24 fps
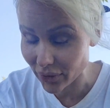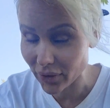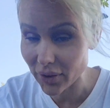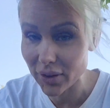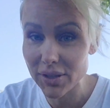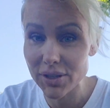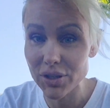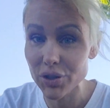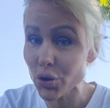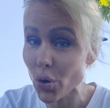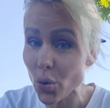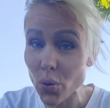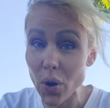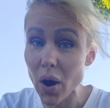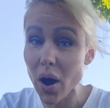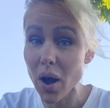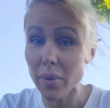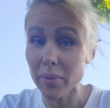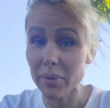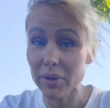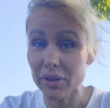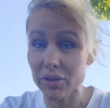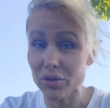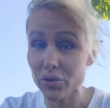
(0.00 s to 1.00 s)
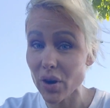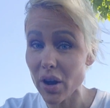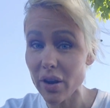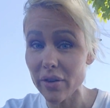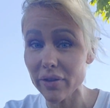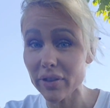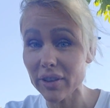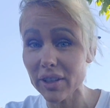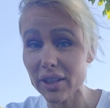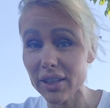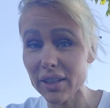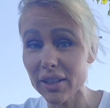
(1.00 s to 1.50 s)
It's so common.
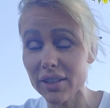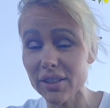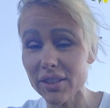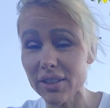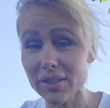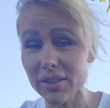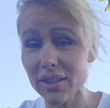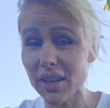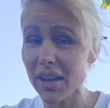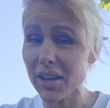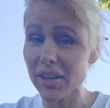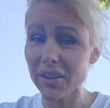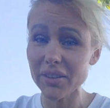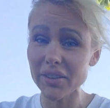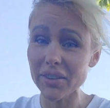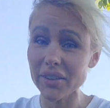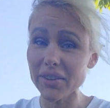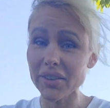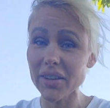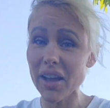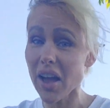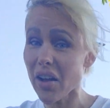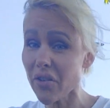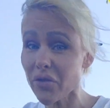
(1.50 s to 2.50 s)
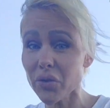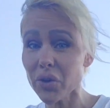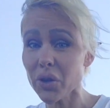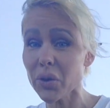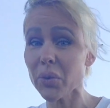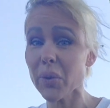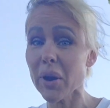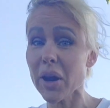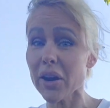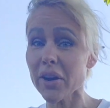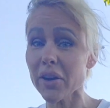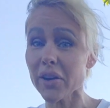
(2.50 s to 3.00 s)
Trafficking is like
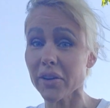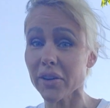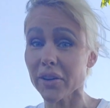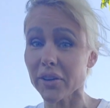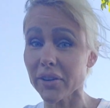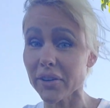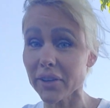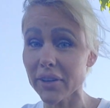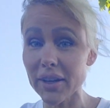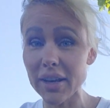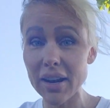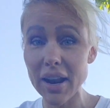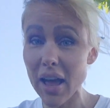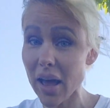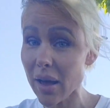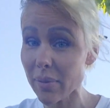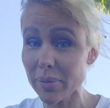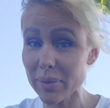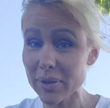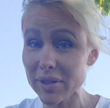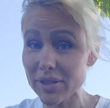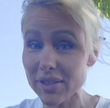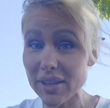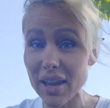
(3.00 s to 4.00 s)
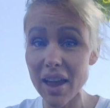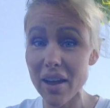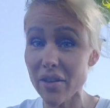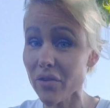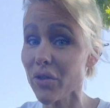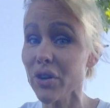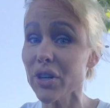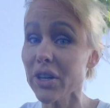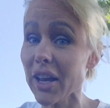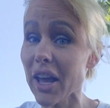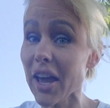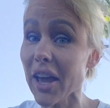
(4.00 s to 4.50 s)
everywhere. It happens
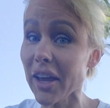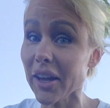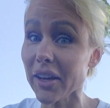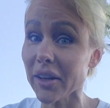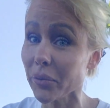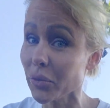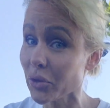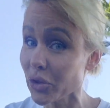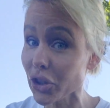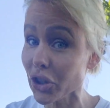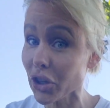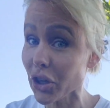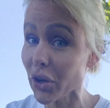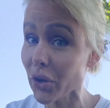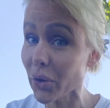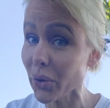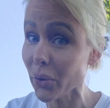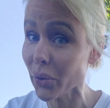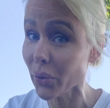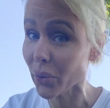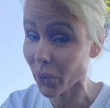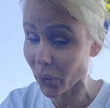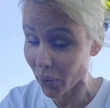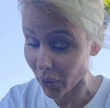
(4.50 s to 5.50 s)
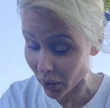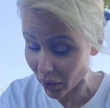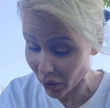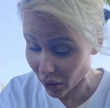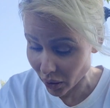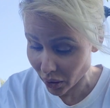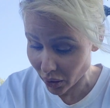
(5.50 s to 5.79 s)
every day to you.